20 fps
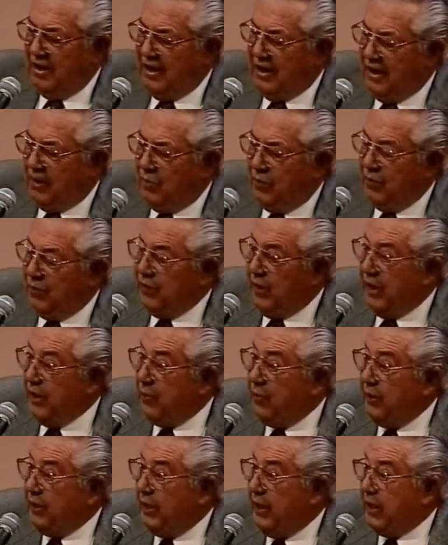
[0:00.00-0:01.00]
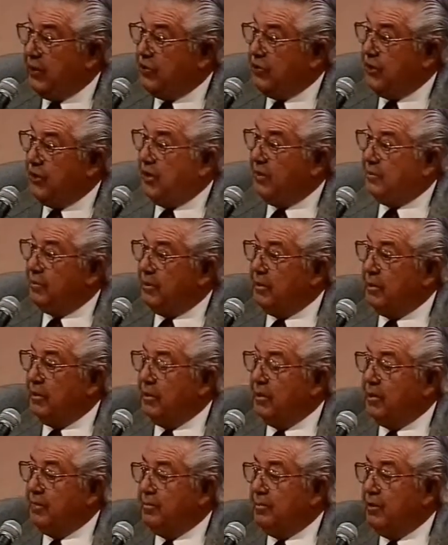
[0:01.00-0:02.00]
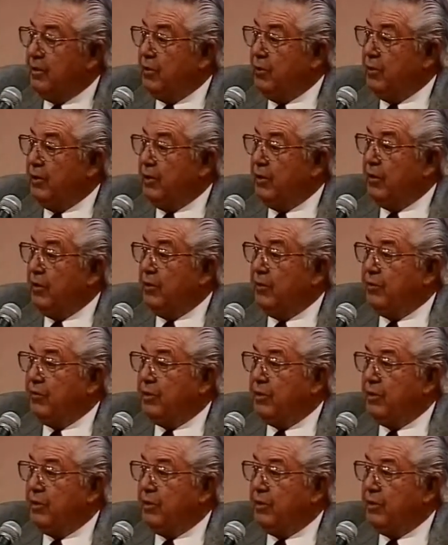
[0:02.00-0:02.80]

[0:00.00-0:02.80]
we think we catch up, but we don't.